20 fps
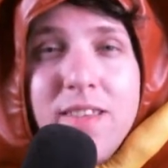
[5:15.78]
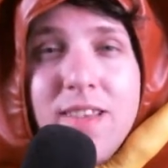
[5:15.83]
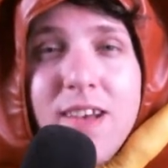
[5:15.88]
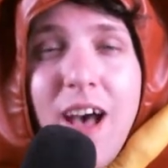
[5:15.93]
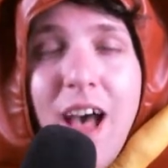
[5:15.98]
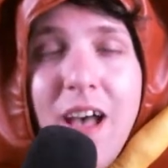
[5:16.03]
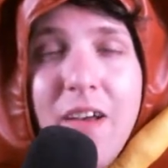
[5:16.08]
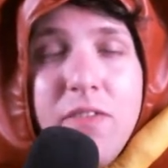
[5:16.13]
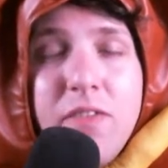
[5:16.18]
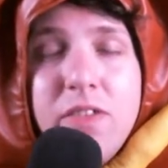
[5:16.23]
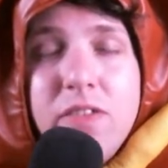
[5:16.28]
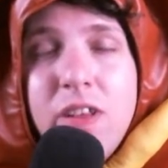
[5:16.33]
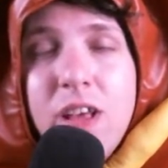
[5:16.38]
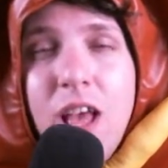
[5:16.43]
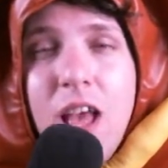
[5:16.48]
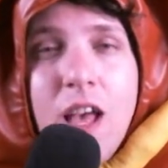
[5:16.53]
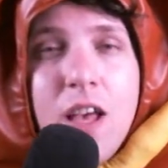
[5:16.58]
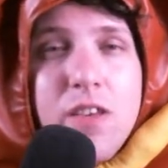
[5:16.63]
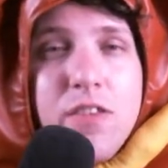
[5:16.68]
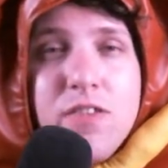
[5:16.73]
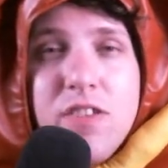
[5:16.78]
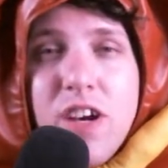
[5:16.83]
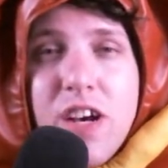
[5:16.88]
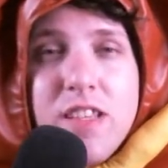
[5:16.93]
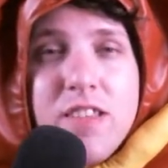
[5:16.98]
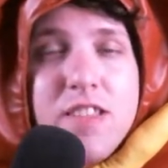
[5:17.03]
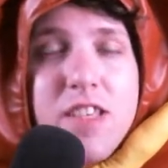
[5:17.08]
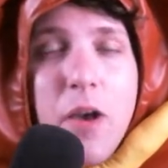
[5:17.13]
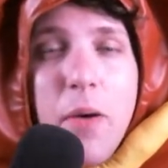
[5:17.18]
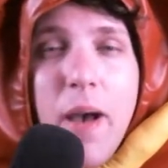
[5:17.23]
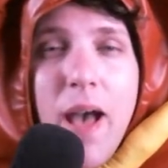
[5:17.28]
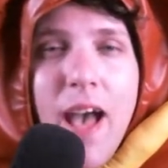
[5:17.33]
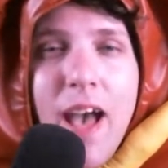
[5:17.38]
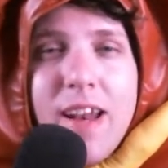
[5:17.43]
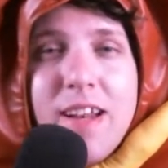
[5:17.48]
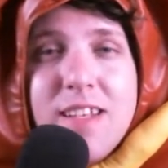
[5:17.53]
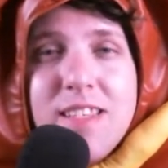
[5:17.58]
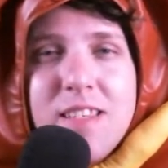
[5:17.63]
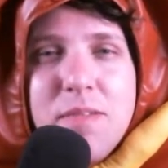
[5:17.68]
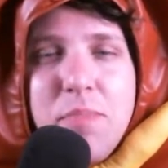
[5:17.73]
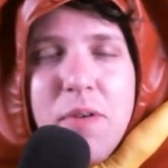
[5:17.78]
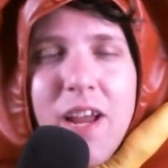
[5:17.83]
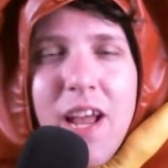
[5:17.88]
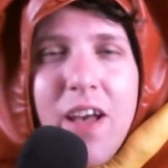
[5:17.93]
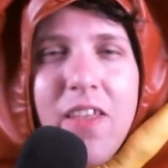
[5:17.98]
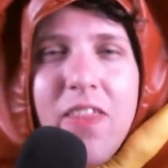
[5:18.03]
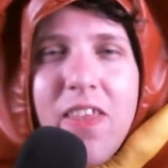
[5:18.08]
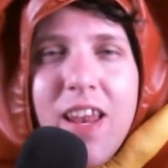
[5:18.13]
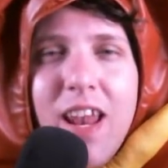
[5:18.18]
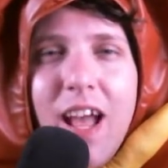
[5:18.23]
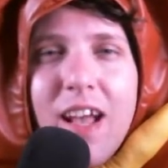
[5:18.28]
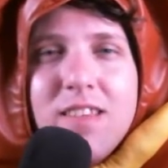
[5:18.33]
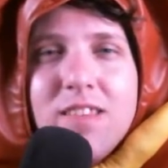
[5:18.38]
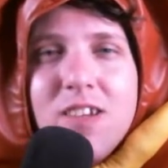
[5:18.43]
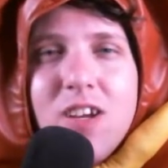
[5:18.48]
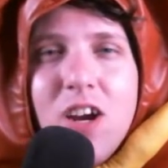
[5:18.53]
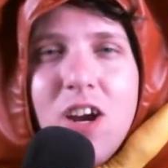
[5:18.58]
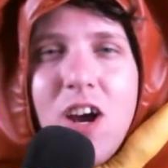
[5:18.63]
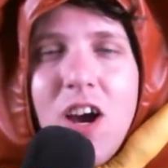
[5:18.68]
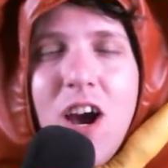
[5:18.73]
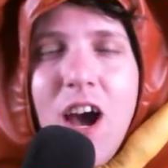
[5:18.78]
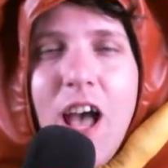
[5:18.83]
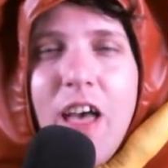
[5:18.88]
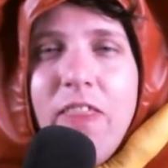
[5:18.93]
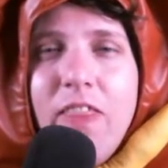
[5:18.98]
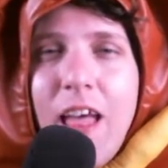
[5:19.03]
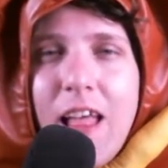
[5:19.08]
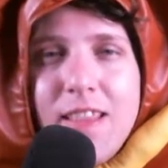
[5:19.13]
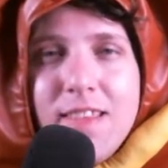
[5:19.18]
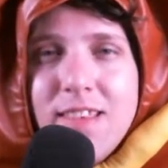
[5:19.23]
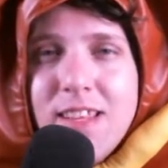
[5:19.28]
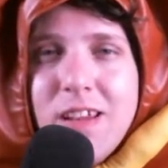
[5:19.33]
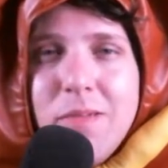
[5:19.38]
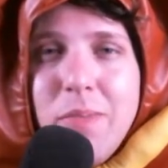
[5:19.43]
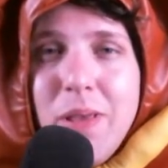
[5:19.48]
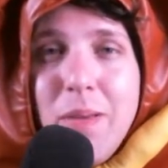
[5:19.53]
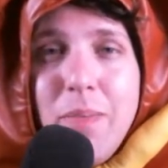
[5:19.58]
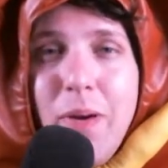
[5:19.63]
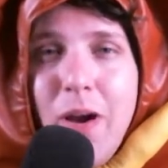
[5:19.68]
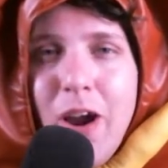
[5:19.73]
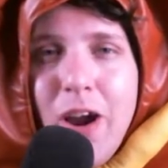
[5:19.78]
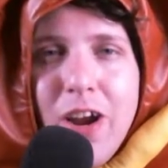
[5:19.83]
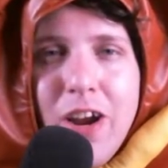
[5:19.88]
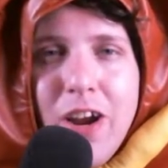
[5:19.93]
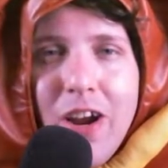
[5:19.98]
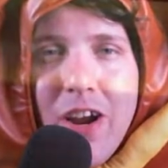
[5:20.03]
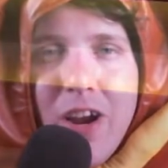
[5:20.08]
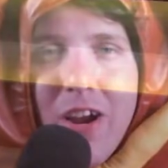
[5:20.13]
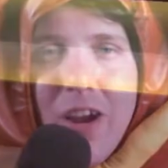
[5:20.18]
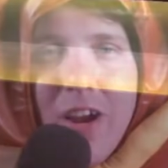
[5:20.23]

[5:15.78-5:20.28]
left. So let's go ahead, let's bring out the next girl, and that's going to be Parker.